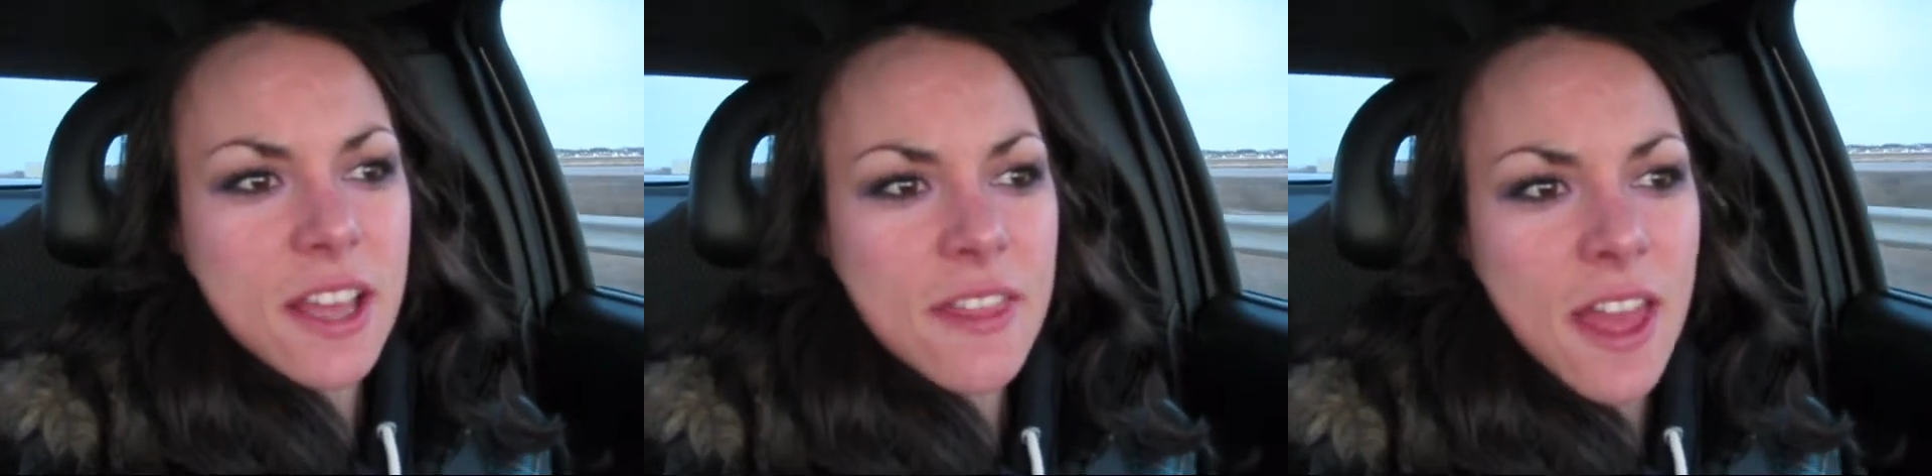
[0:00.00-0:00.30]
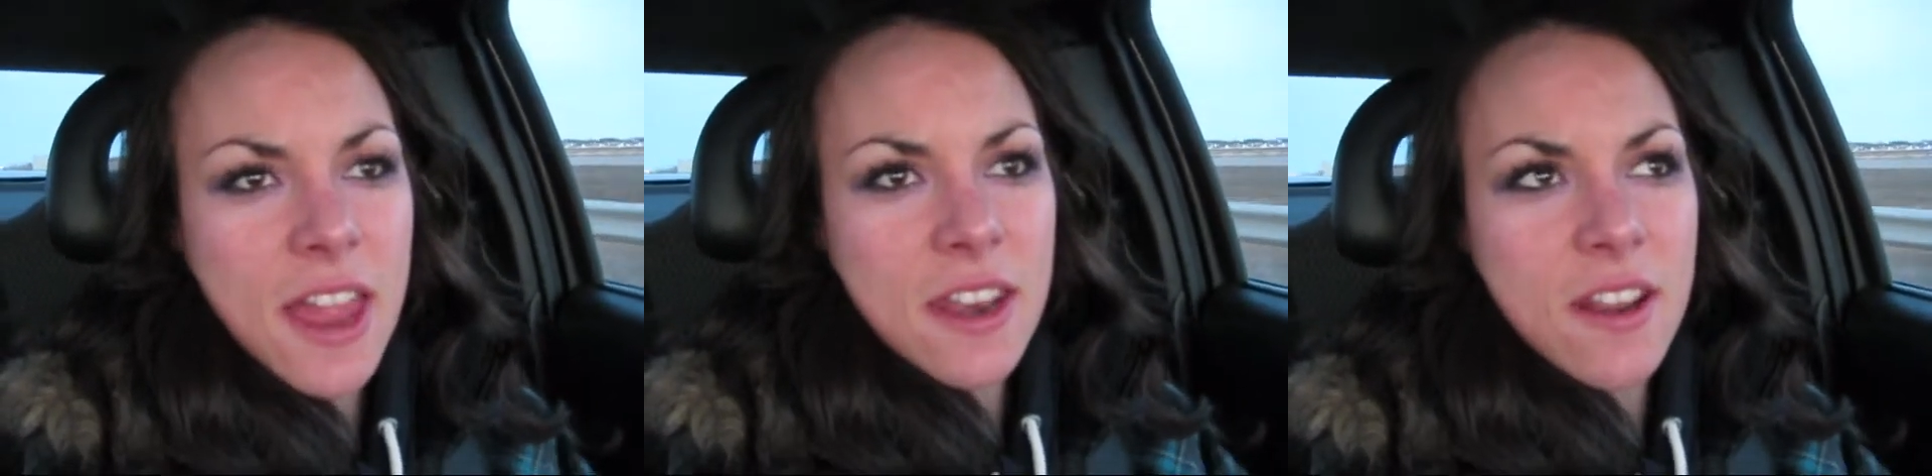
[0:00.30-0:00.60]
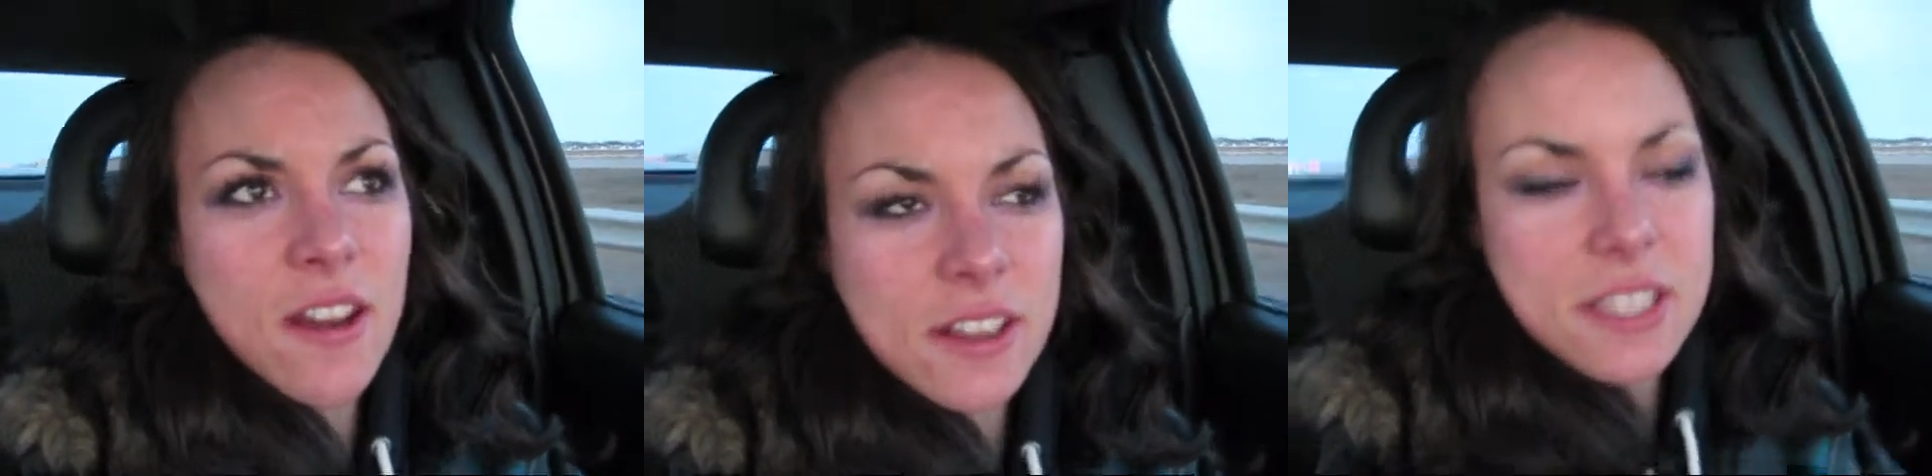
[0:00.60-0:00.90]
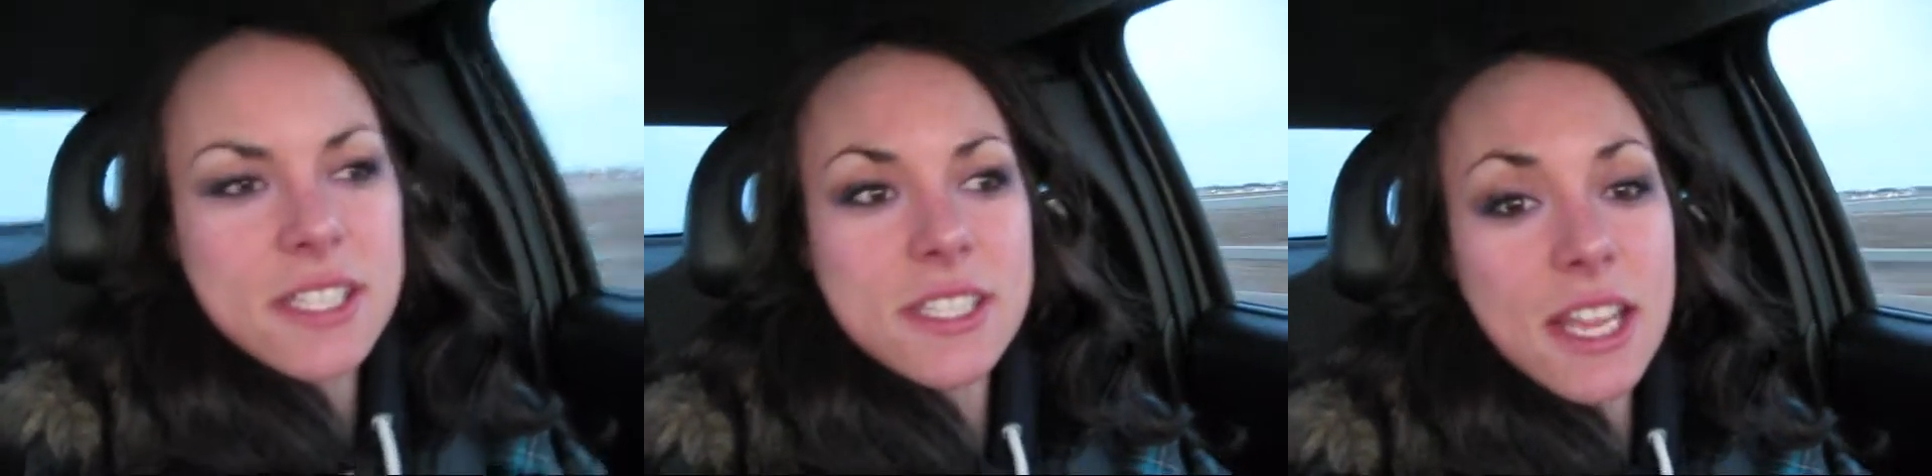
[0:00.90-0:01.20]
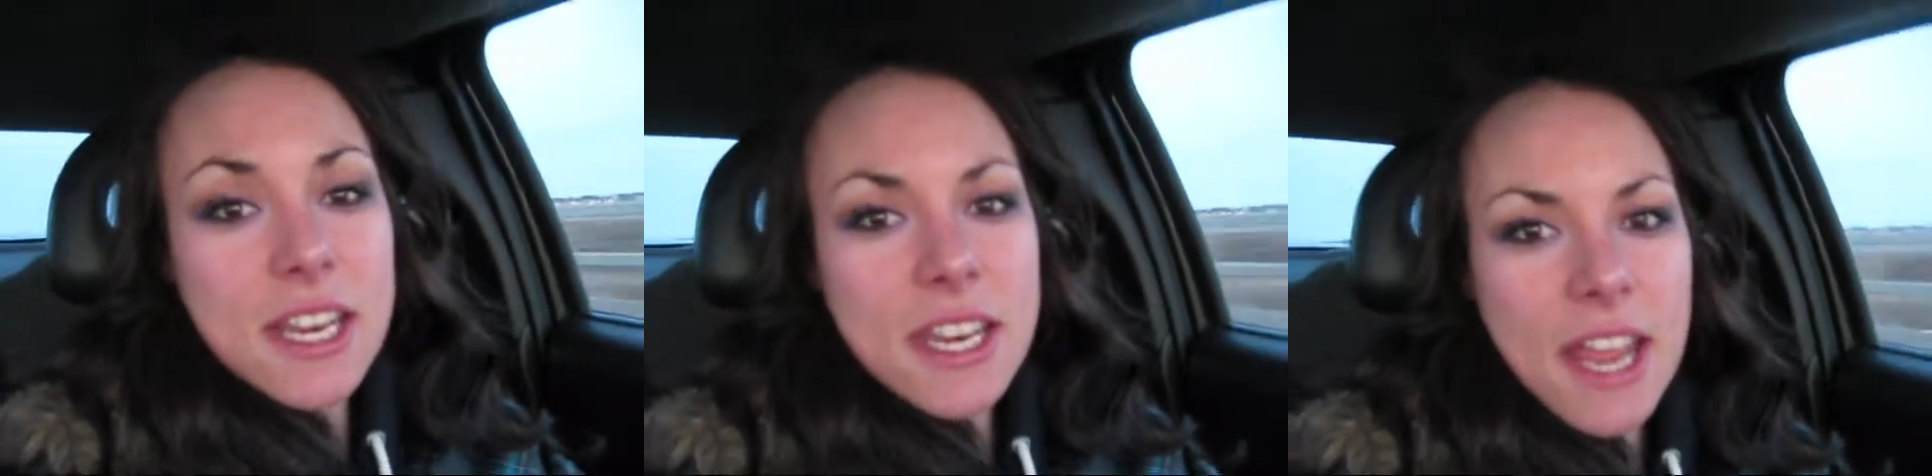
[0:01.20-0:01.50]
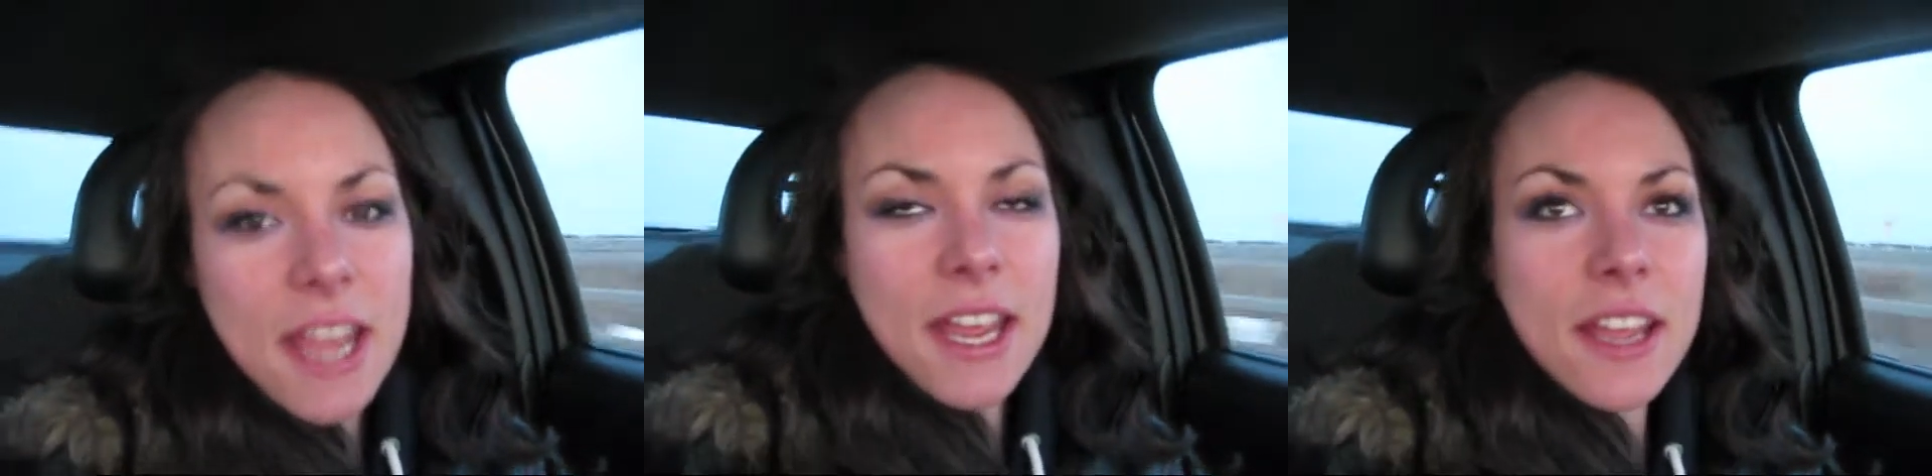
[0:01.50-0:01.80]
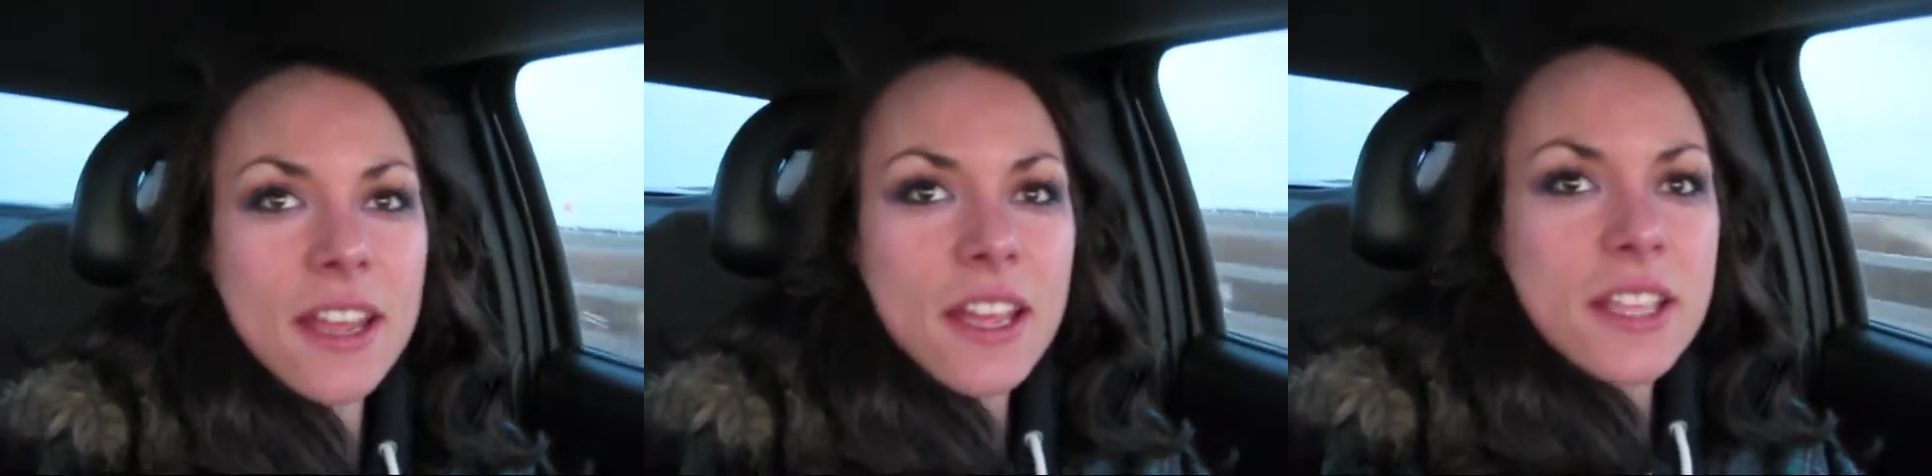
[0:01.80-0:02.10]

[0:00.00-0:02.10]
And then on Sunday,